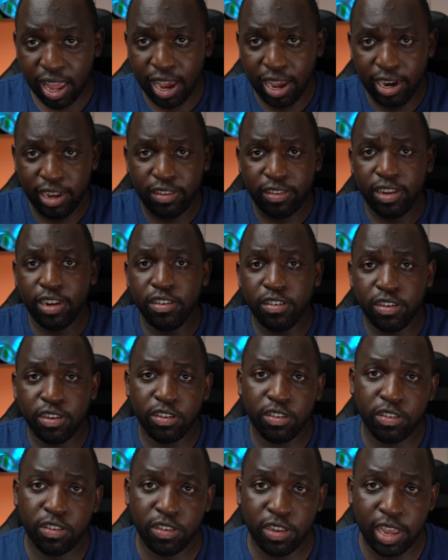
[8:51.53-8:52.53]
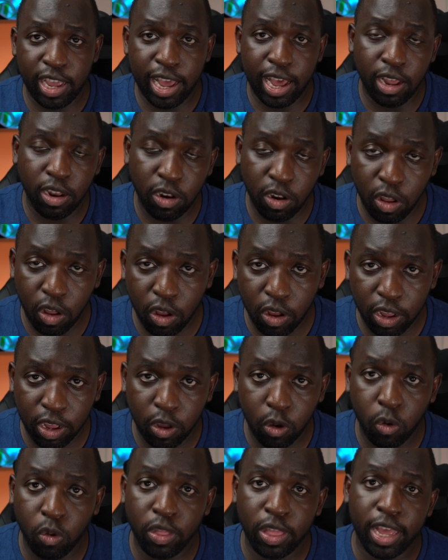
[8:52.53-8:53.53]
and essentially just see how long
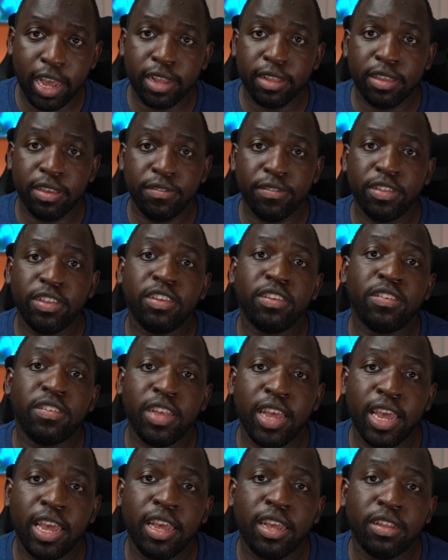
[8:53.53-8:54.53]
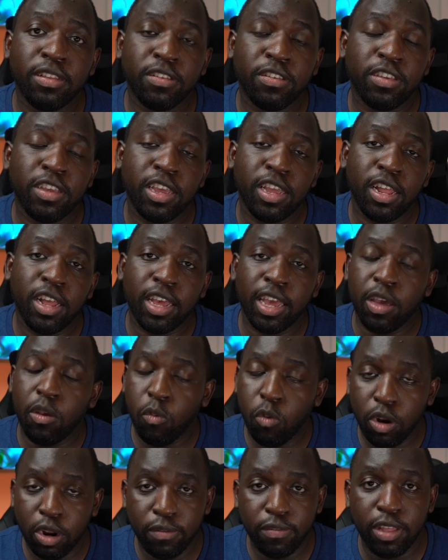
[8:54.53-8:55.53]
all the activities take and see, okay,
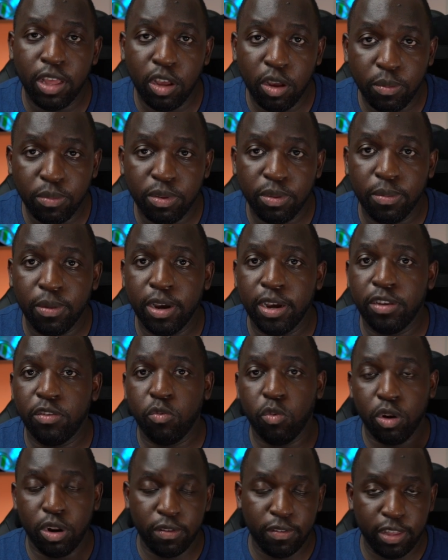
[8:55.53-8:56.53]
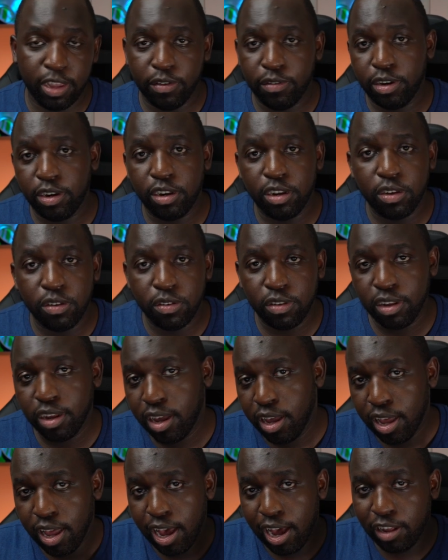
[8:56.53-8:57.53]
what have they optimized? What have they reduced?
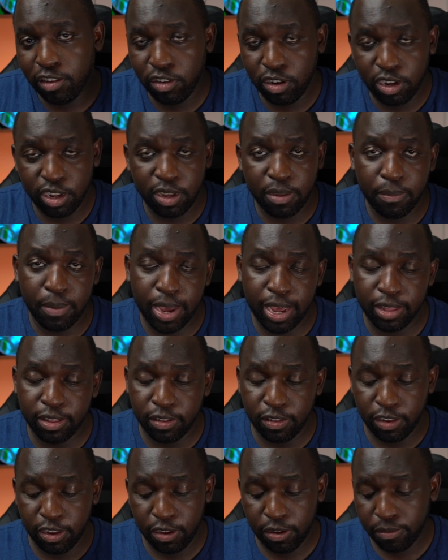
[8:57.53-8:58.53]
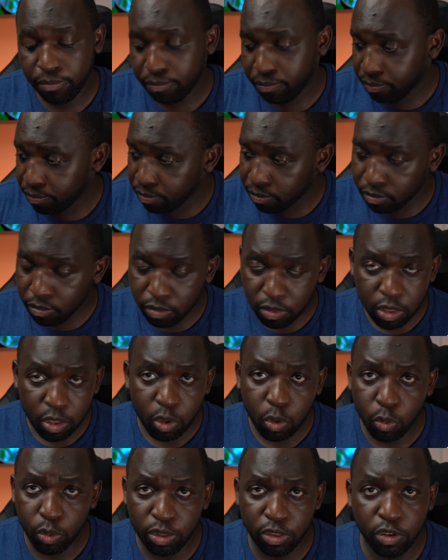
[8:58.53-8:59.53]
And sort of compare the two.
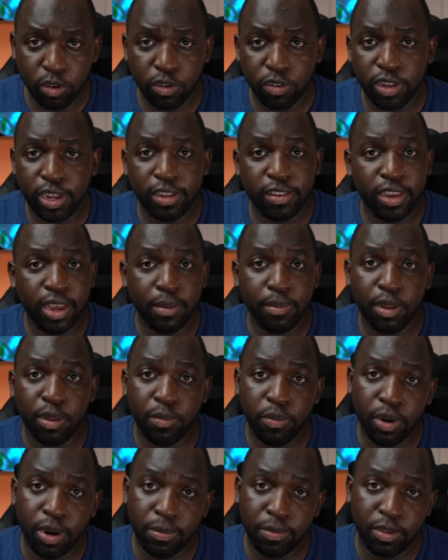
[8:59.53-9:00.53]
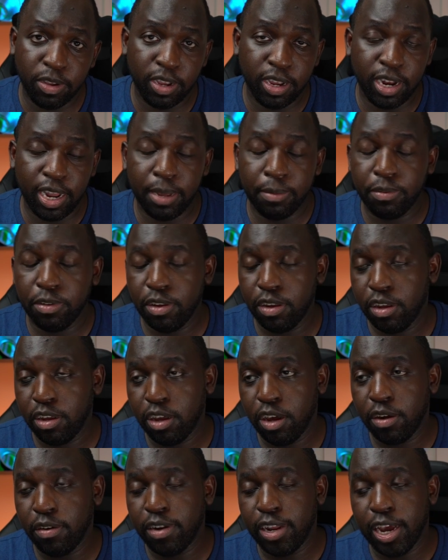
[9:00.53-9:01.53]
With tools like Tableau Prep, you can absolutely
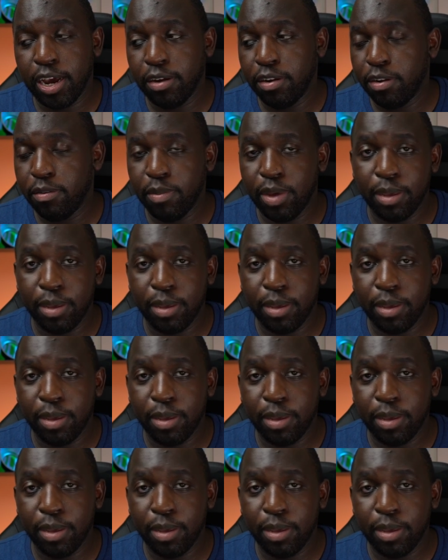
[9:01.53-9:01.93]
go down and